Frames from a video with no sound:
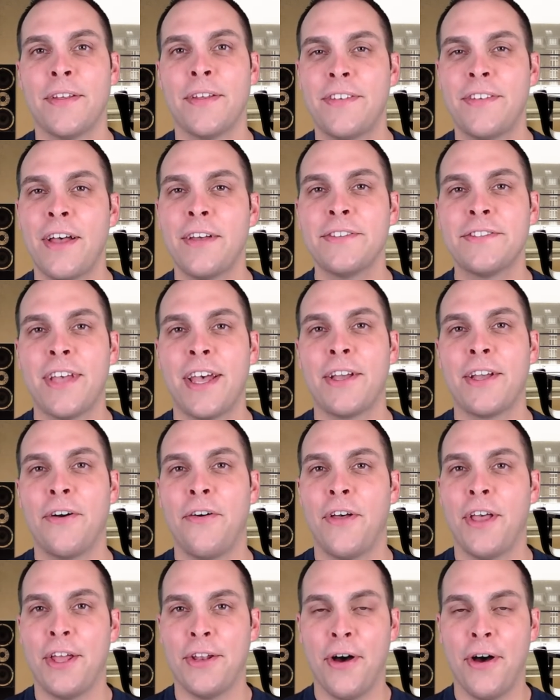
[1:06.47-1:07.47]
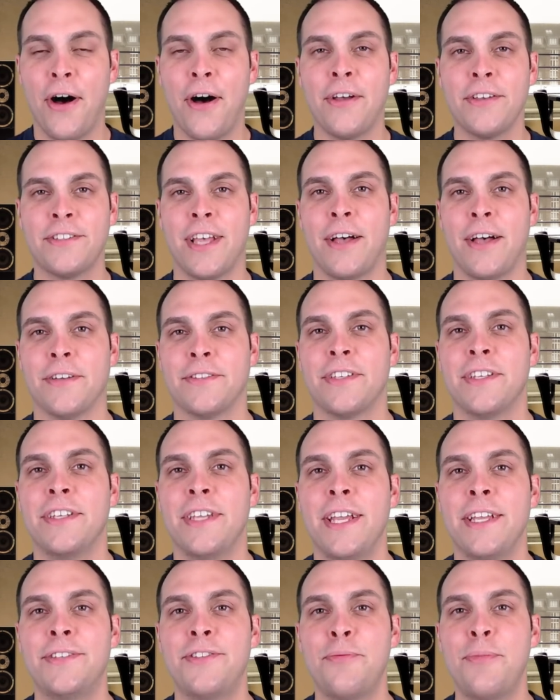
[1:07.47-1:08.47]
the cell cycle in all cells
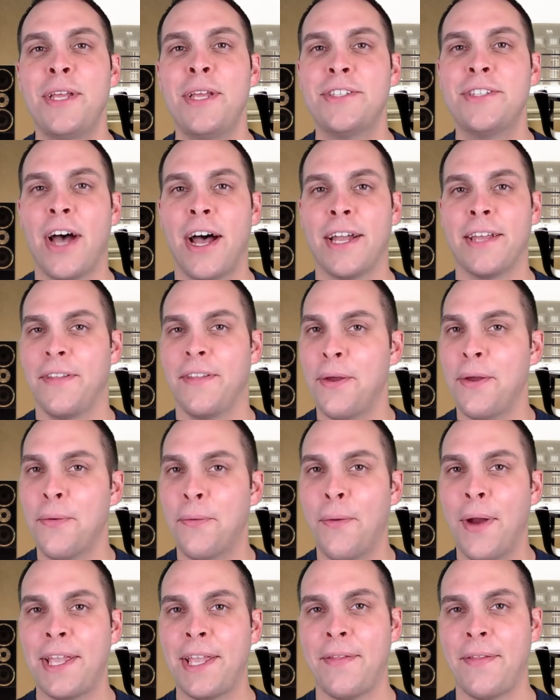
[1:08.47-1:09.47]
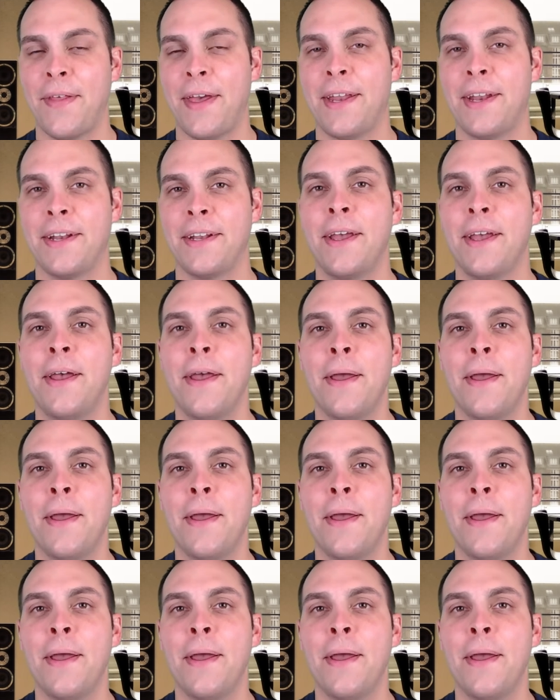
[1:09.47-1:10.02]
needs to be tightly regulated,